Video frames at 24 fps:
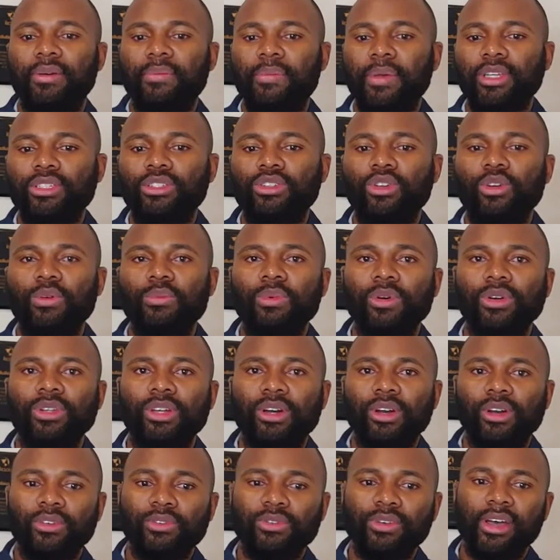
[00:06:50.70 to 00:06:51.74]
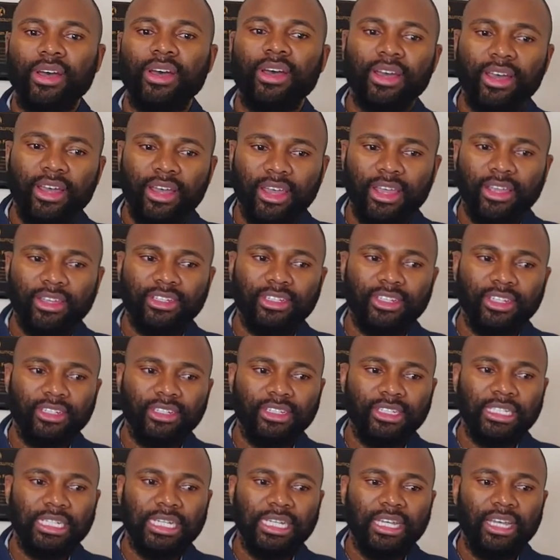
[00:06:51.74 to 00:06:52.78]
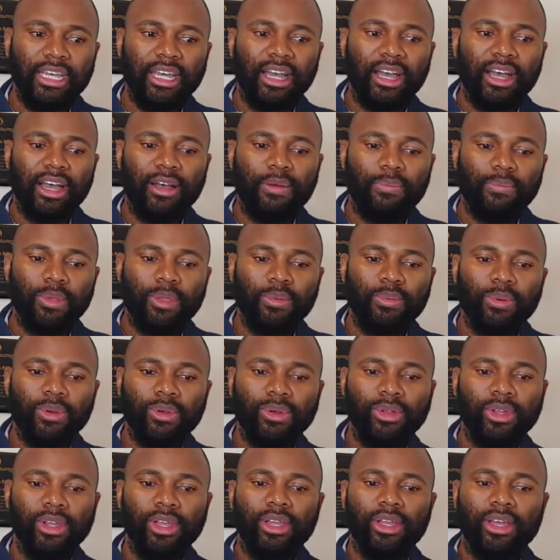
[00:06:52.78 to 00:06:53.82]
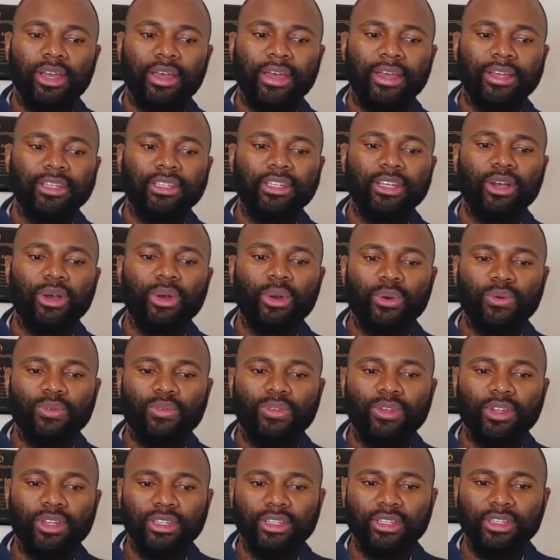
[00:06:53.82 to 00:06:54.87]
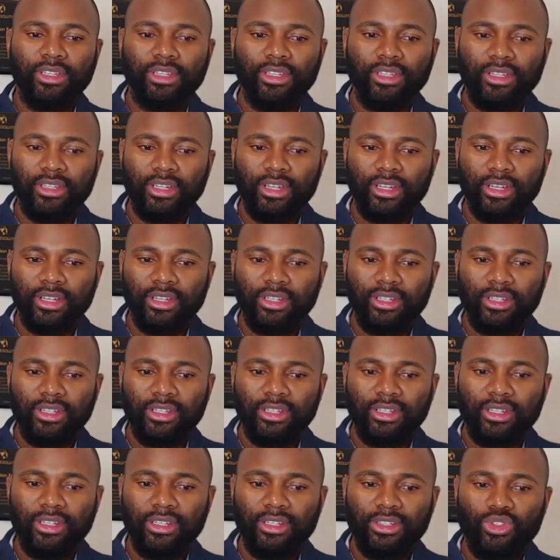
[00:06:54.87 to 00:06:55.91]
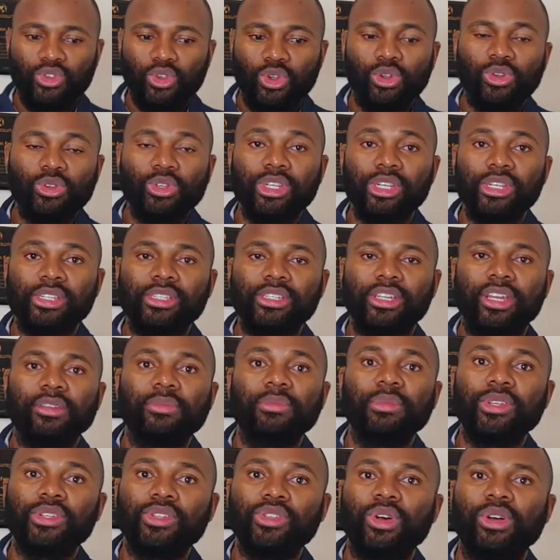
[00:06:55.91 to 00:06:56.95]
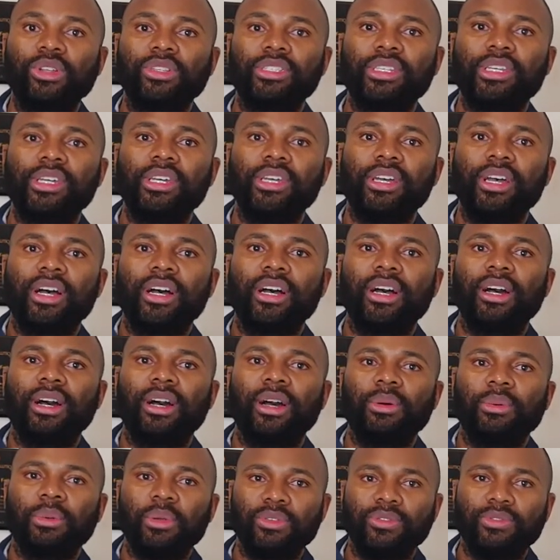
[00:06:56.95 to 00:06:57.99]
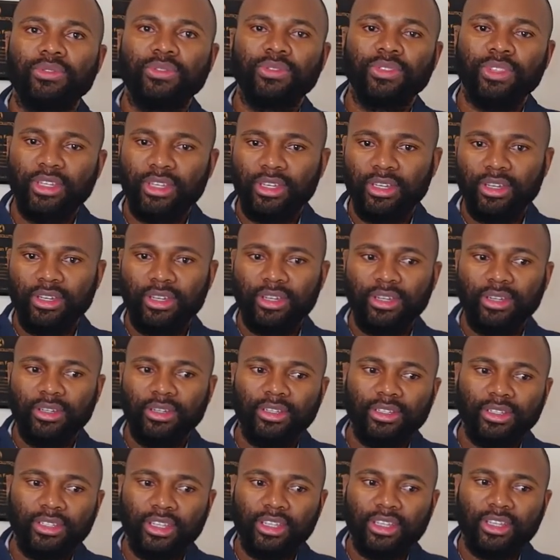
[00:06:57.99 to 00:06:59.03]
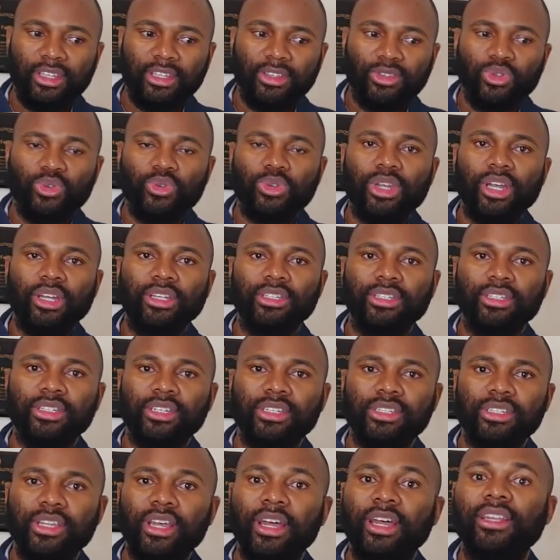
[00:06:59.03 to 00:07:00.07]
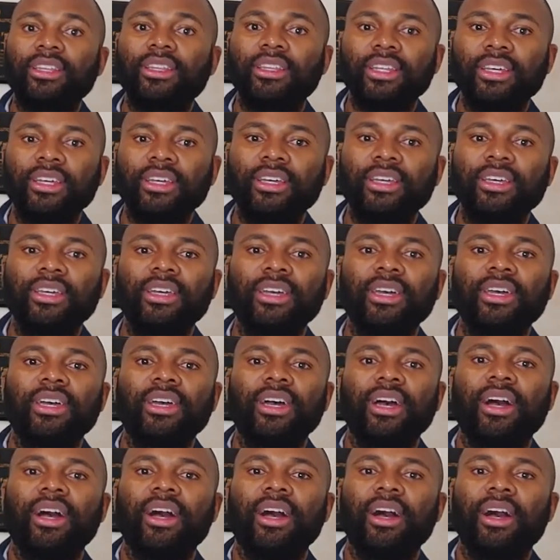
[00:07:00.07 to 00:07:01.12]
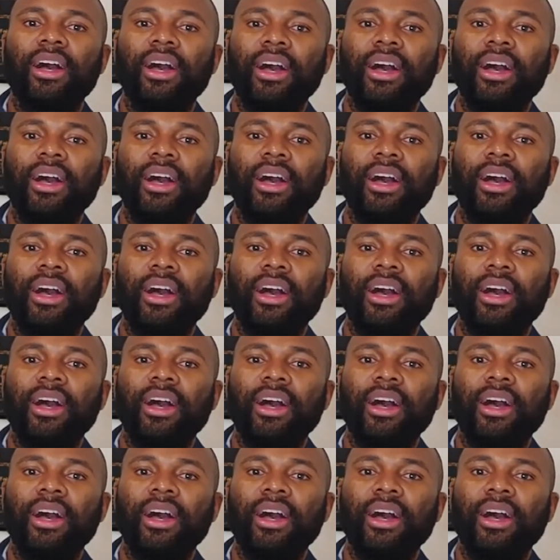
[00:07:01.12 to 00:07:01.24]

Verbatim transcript: Mexico border of uh, Haitian uh, people, and uh, hopefully solutions can be sought with the two countries and the uh,